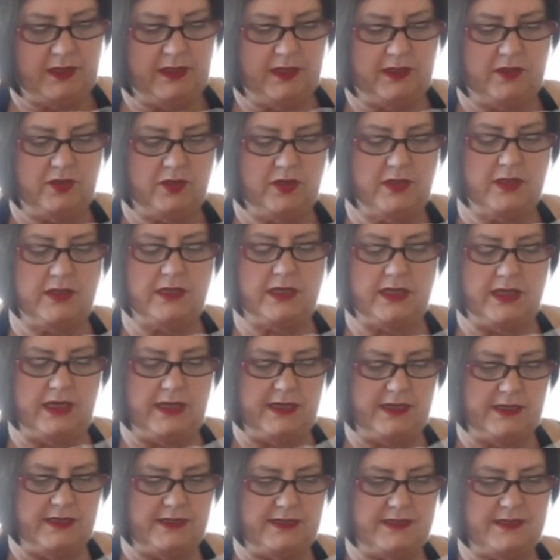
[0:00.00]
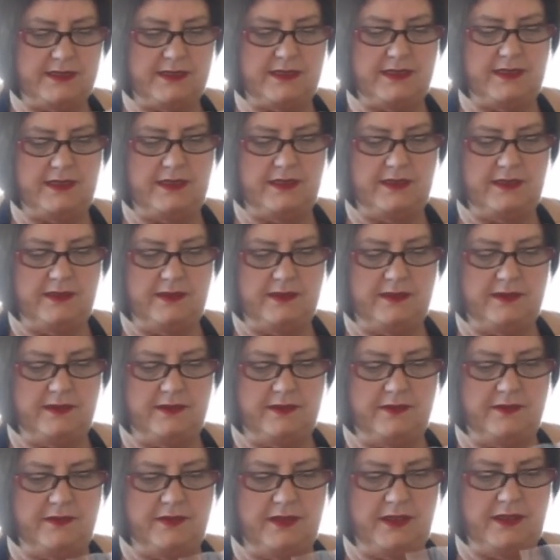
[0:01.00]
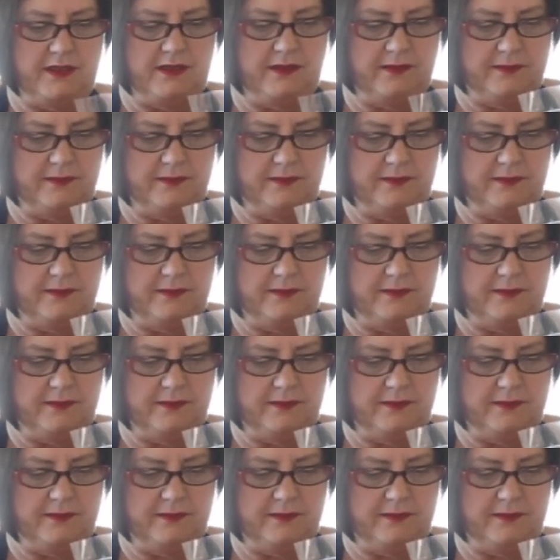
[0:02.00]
And you can clearly see the